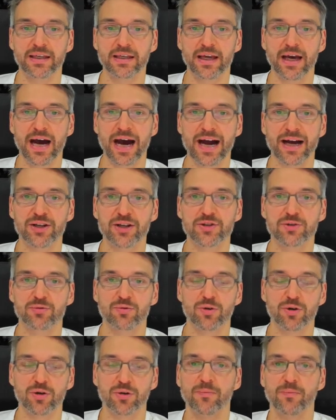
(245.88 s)

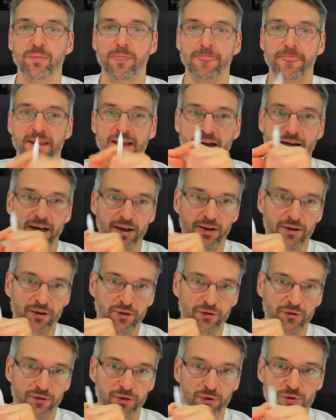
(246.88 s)
actual uh,
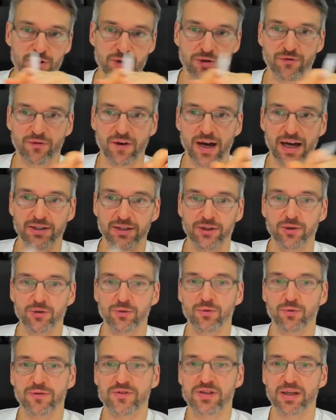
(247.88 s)
future value
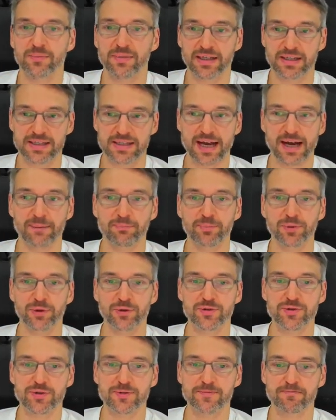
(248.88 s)
with some
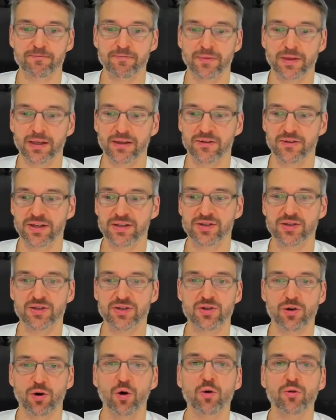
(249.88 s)
examples. This
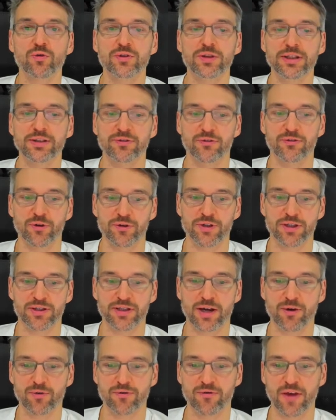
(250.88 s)
is only for the
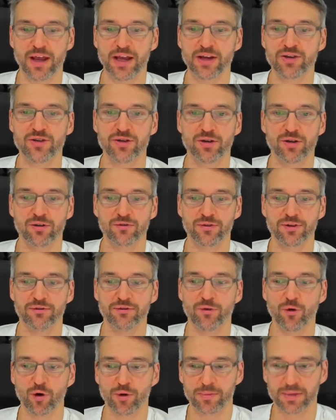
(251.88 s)
derivation of the
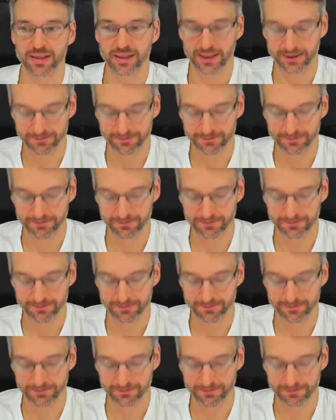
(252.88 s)
formula.